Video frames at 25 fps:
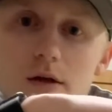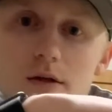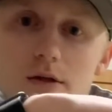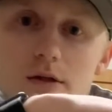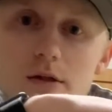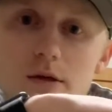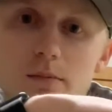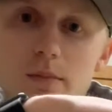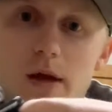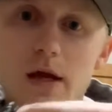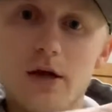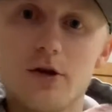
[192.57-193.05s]

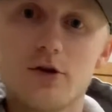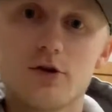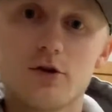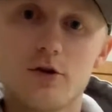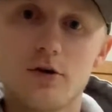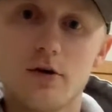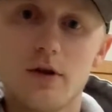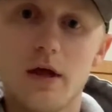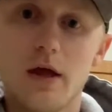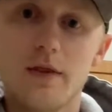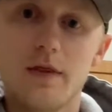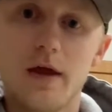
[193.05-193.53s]
to make
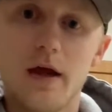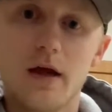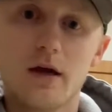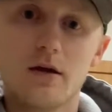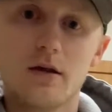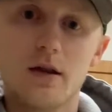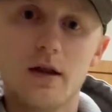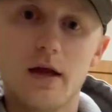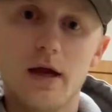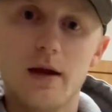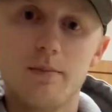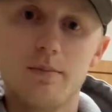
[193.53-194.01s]
sure that that
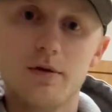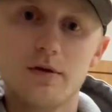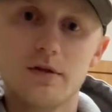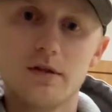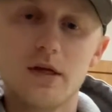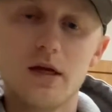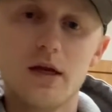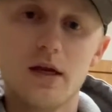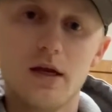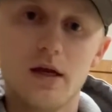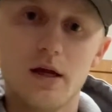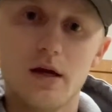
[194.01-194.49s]
clamp is
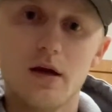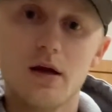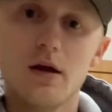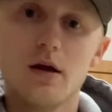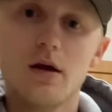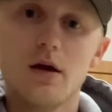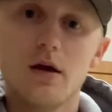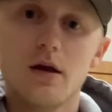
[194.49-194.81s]
getting